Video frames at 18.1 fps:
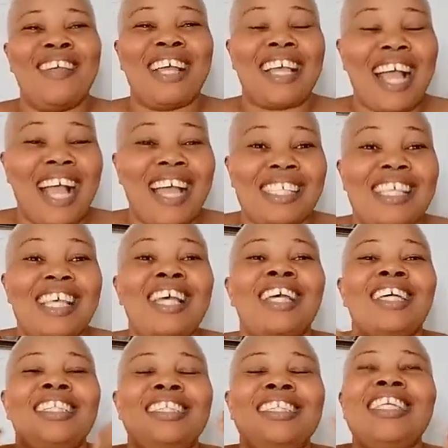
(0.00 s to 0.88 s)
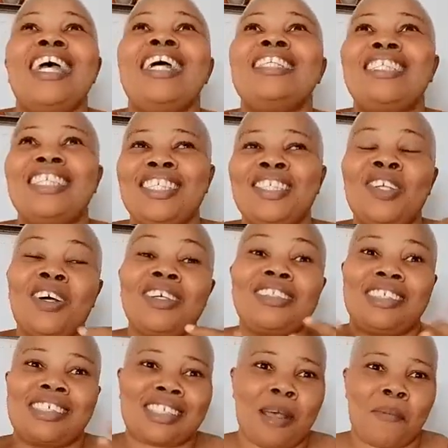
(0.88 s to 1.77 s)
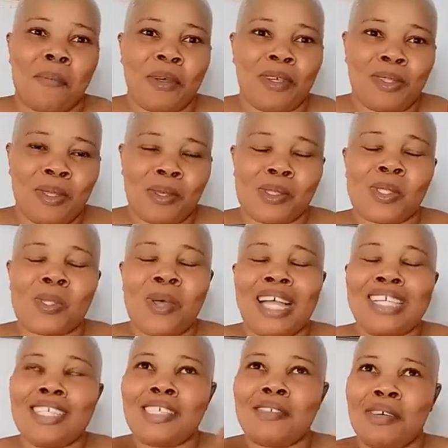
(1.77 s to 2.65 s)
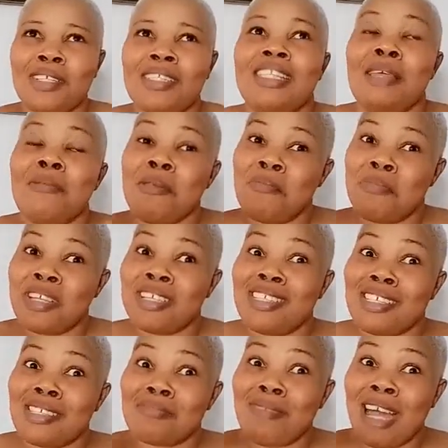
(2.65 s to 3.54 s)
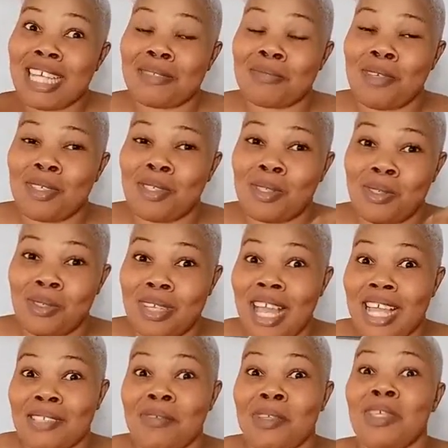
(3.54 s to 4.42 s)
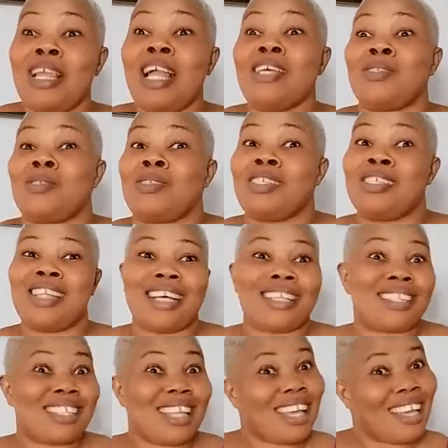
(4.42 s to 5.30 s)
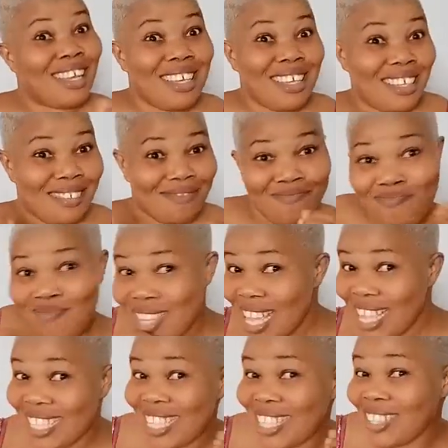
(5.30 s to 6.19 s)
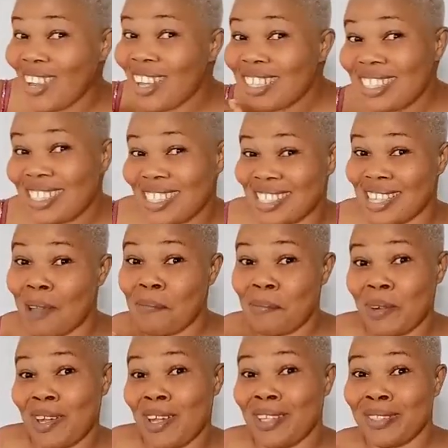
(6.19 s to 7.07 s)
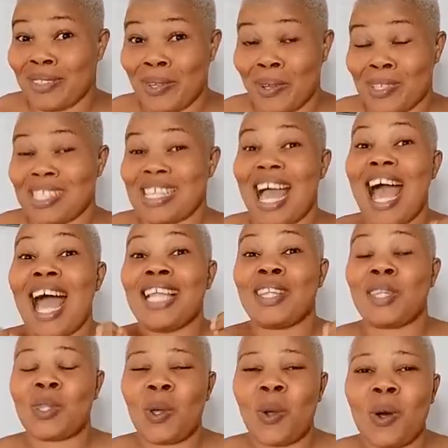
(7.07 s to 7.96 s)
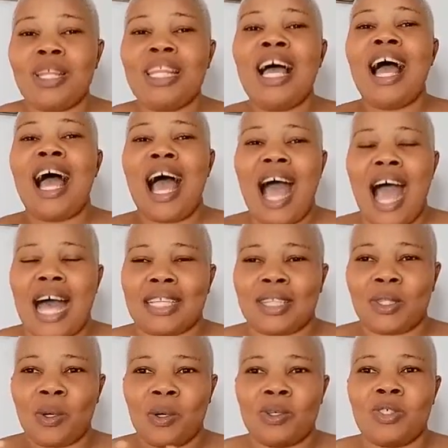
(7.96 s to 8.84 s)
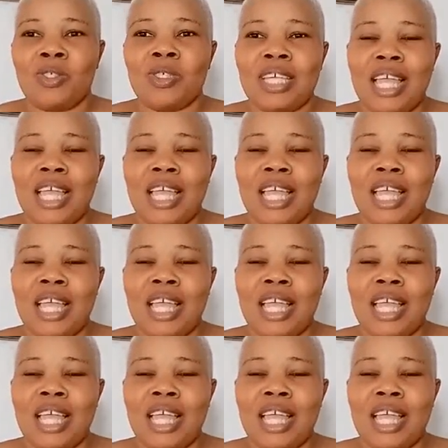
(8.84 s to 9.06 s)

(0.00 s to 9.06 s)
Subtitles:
guys, they did not disappoint us. So I just felt, let me bring this basketball to you guys, for you guys to see that they did not disappoint us at all, at all. You